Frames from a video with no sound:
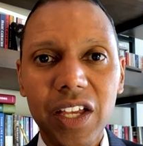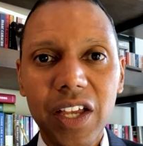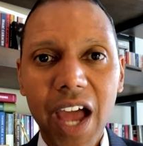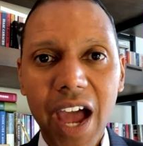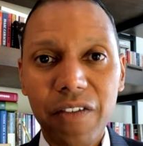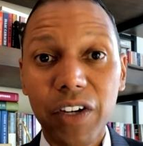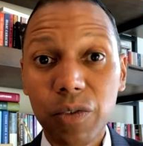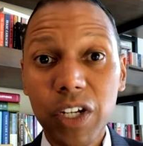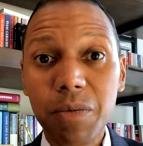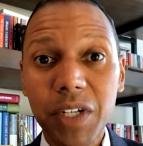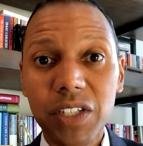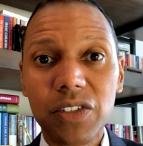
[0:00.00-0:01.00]
have
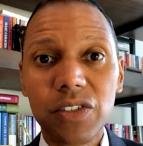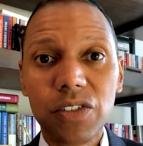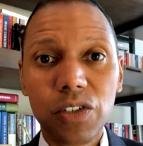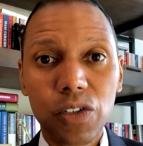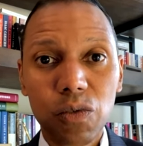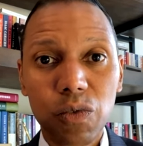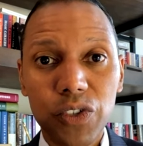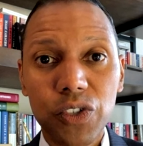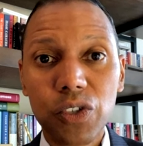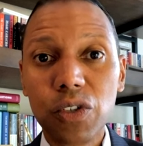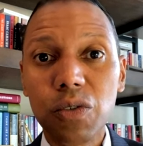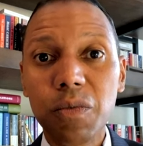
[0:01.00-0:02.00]
agreements to
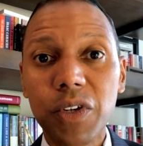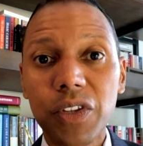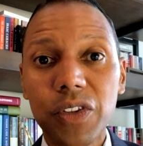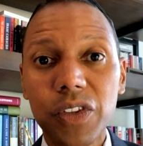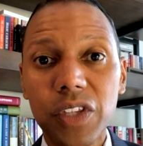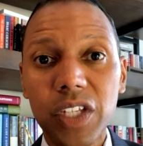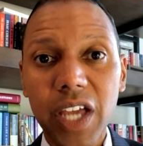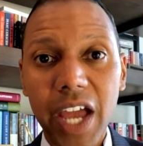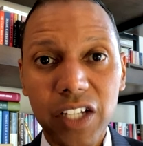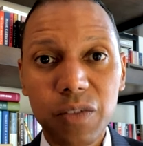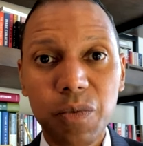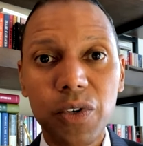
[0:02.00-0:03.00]
resume the
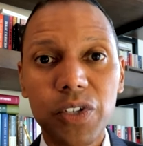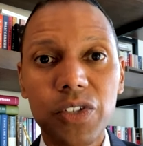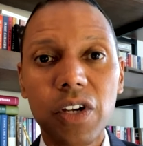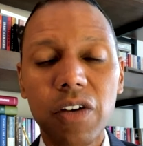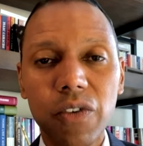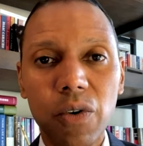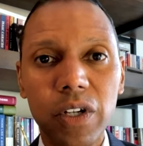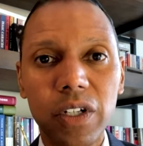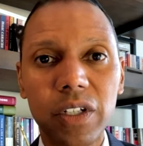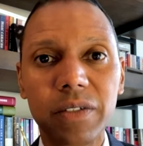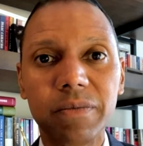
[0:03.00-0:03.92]
exports of oil.